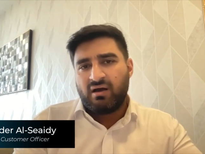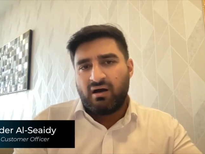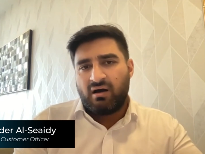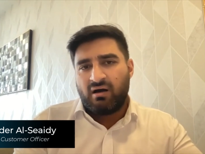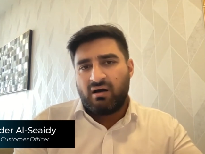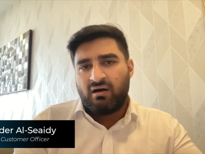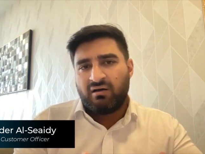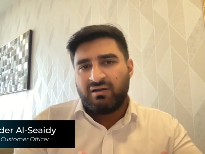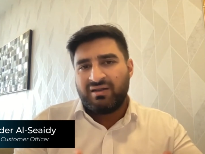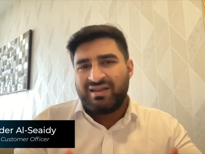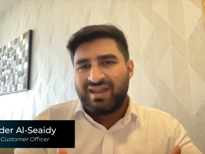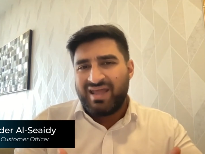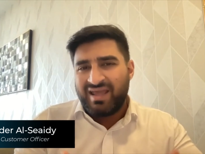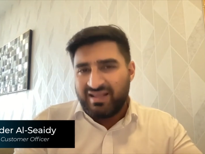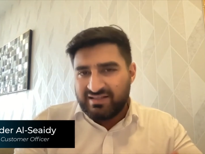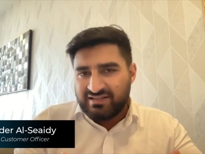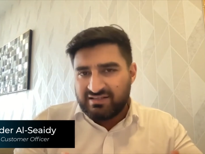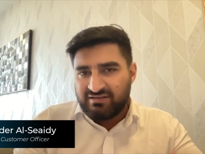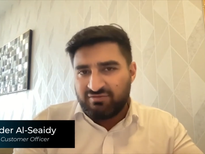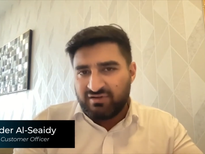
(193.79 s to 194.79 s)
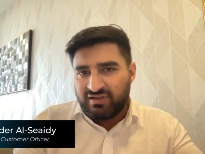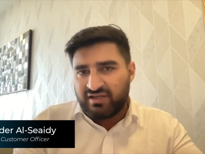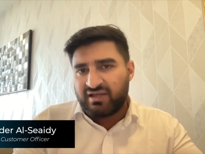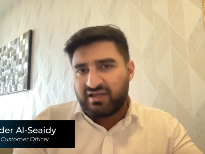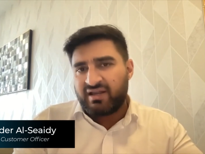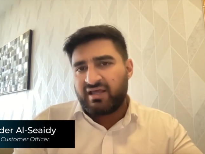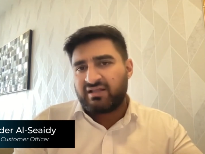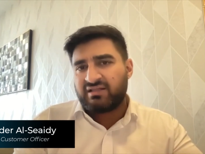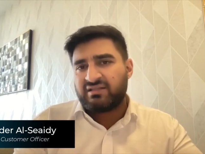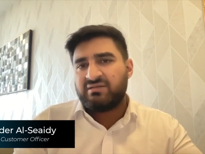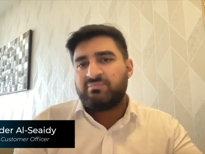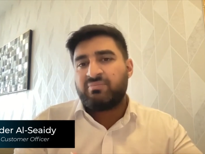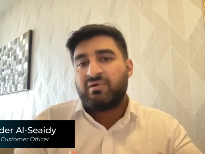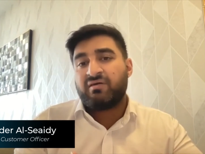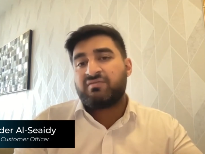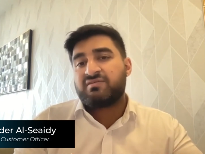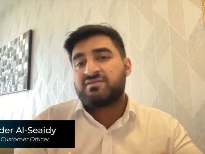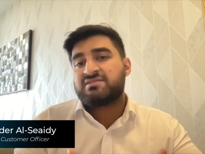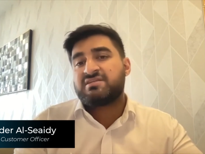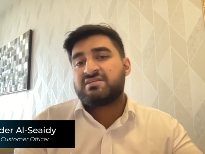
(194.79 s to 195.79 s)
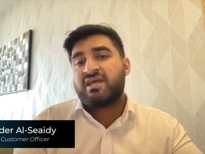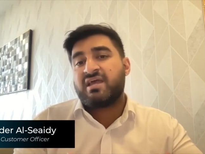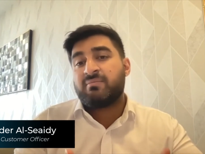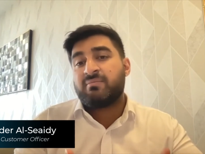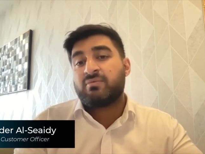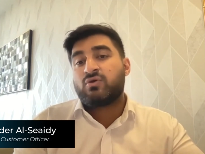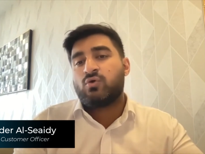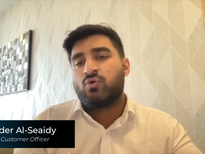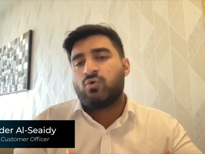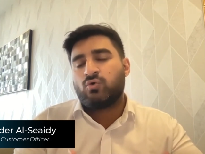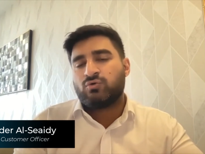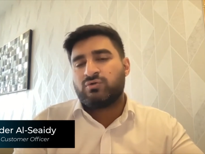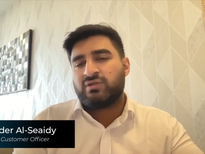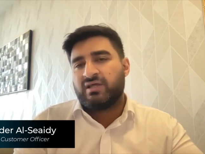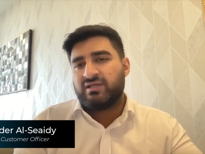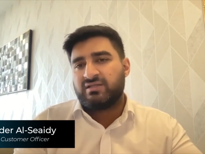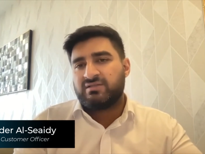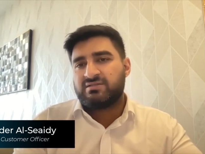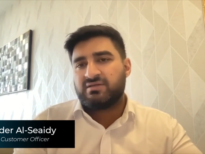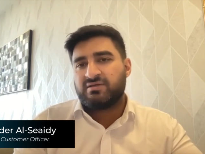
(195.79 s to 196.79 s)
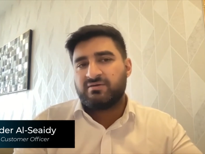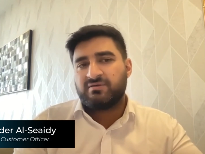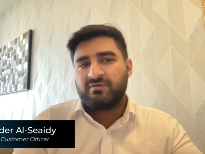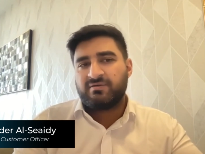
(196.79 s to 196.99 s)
are natively connected by the same core data.